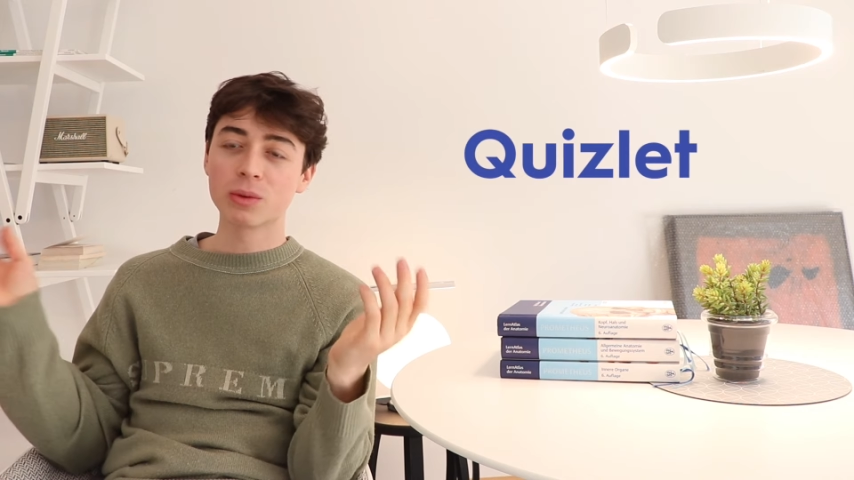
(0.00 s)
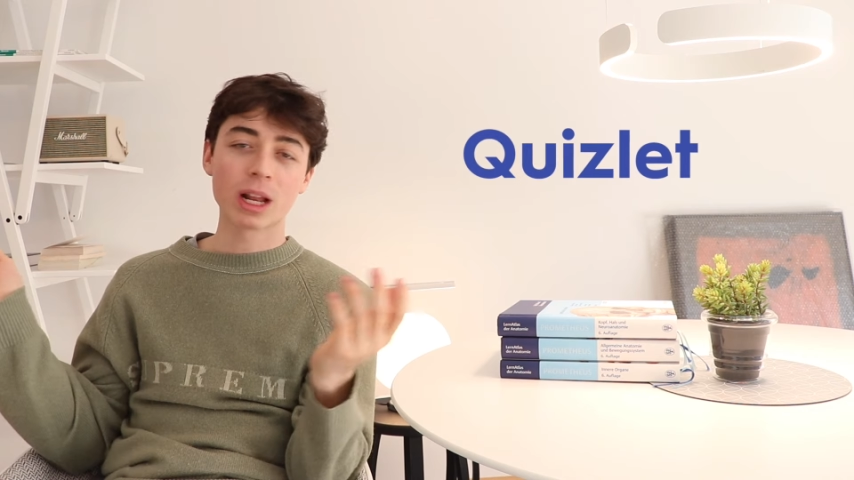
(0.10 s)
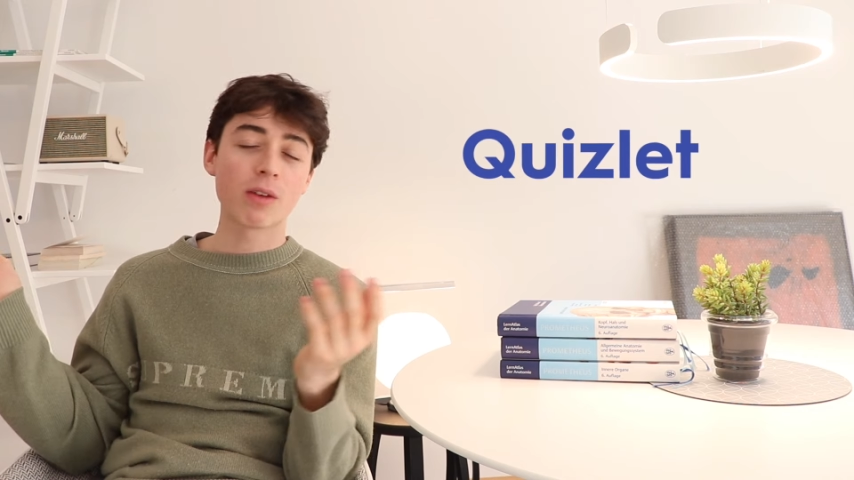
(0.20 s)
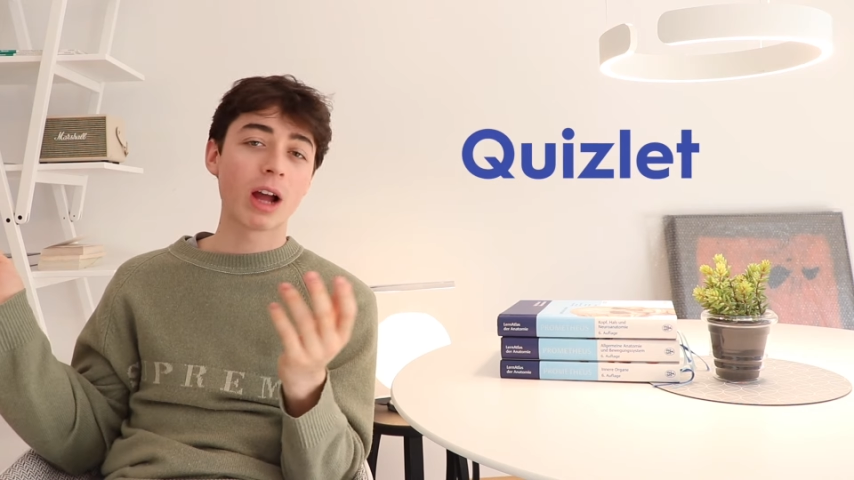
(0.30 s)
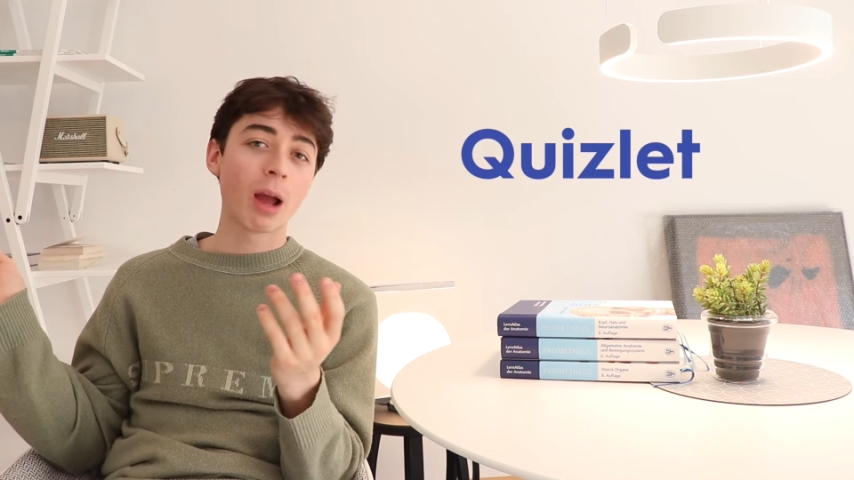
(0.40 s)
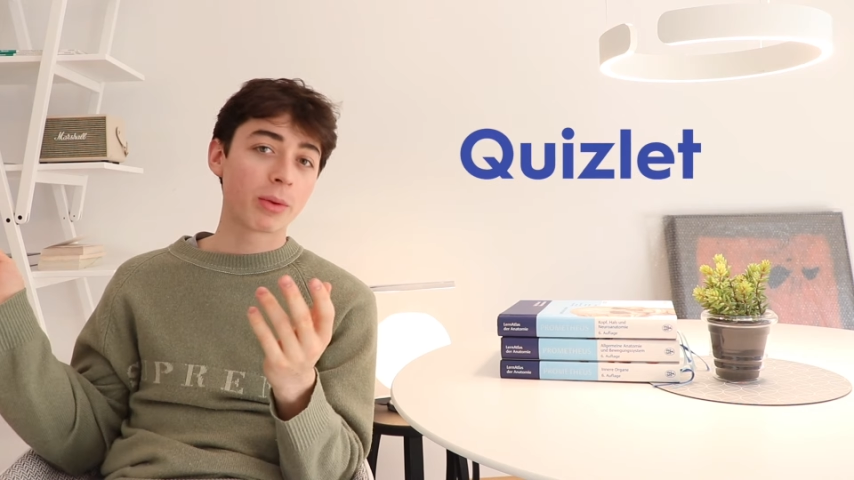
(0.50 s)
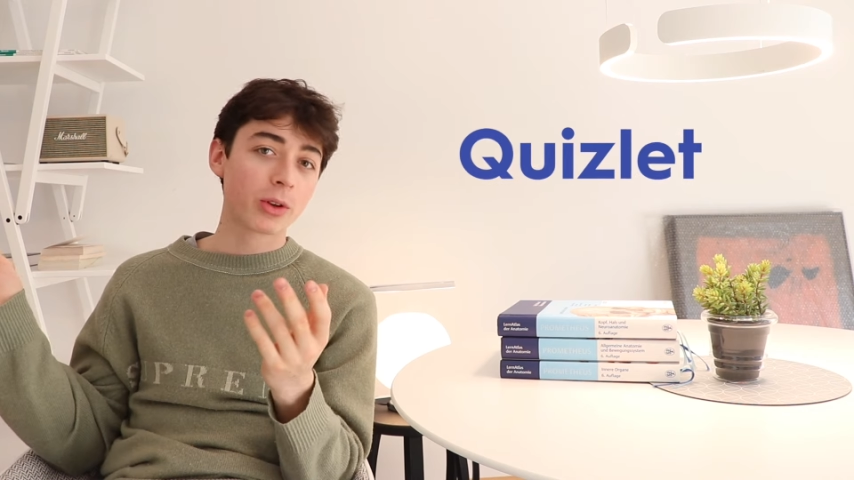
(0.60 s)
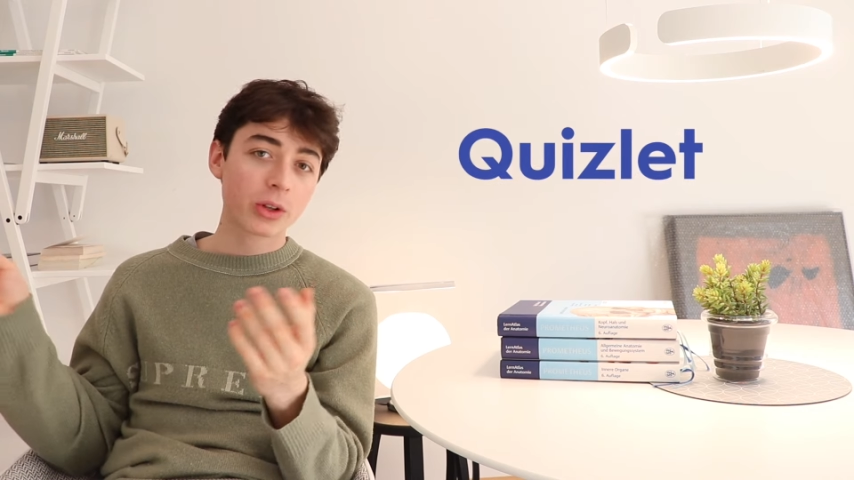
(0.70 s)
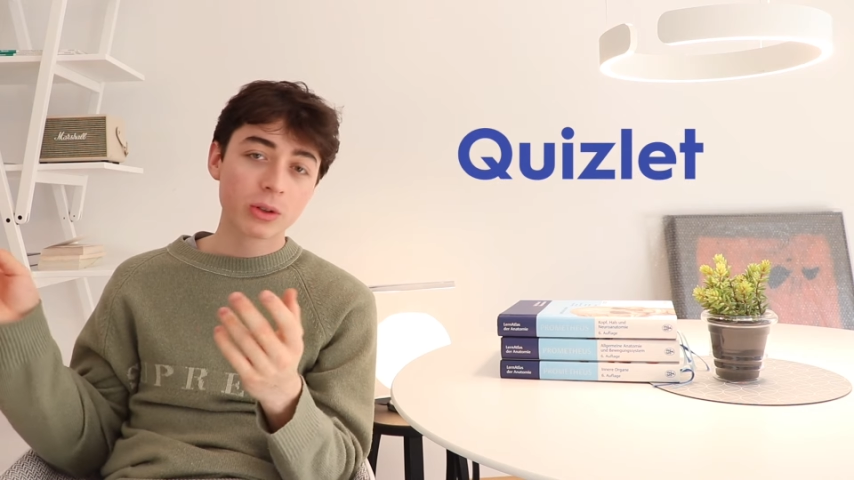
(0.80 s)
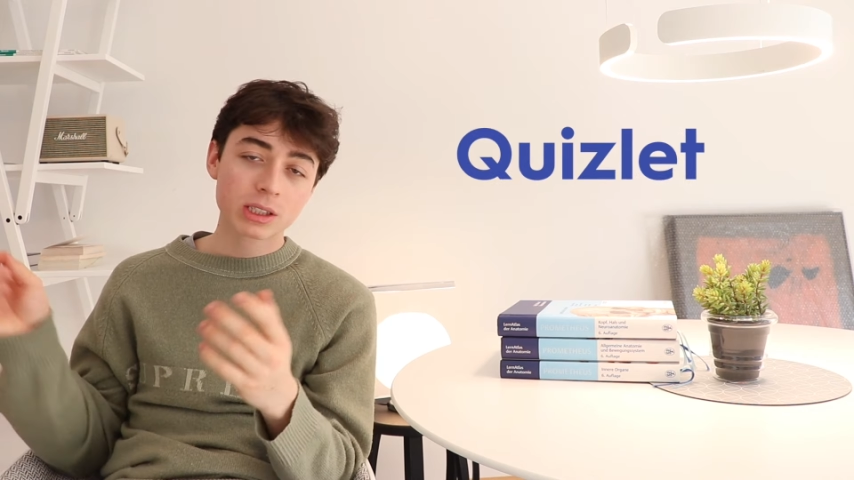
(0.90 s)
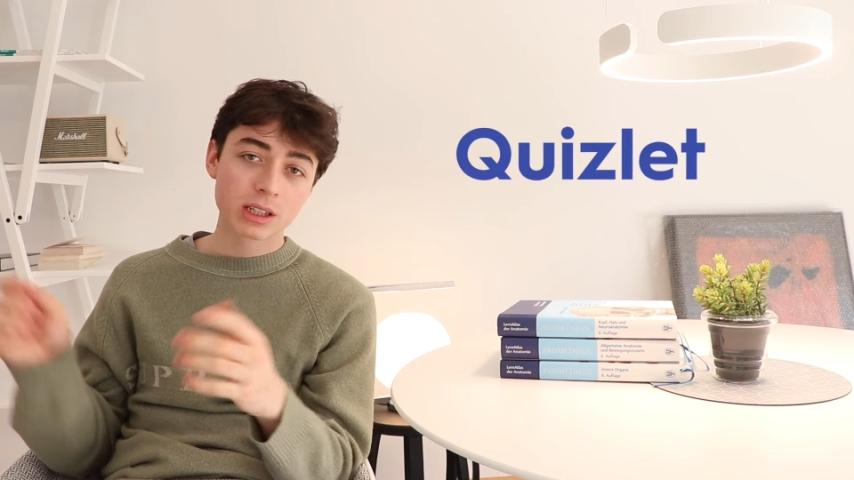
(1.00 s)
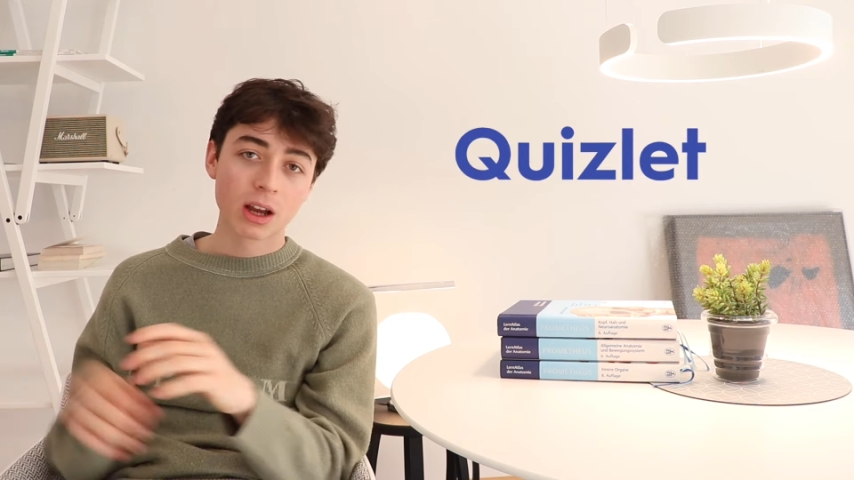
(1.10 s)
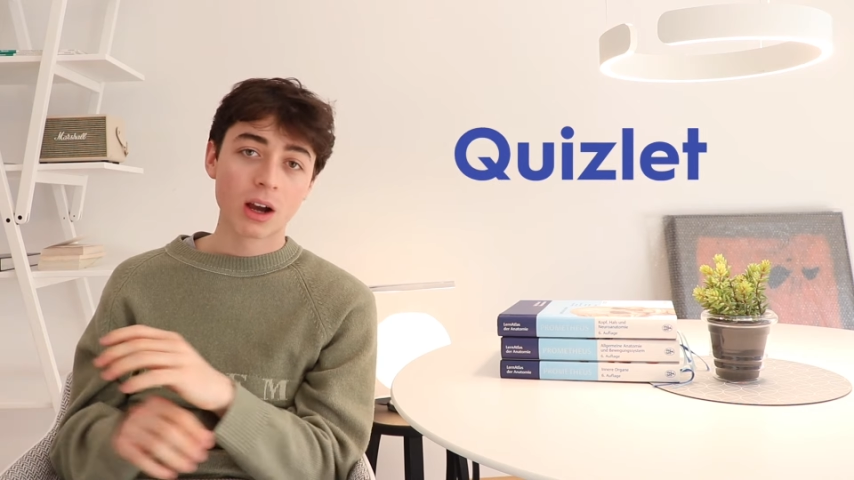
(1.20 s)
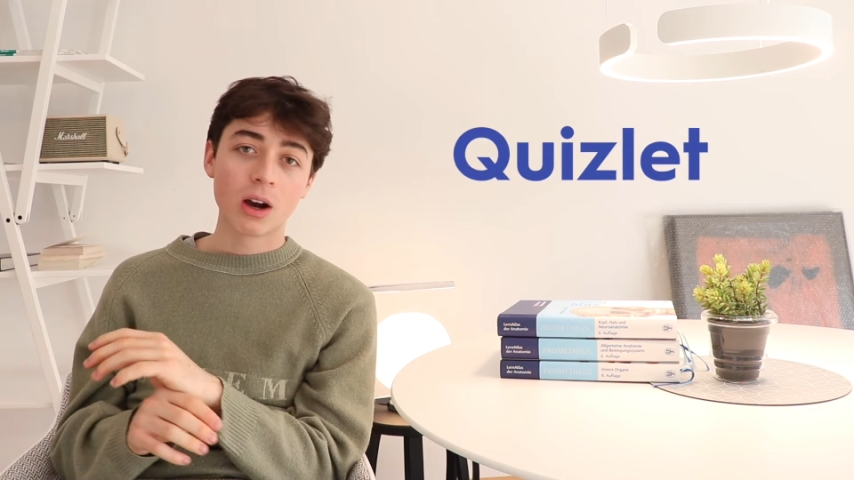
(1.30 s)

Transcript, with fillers: whatever app you use,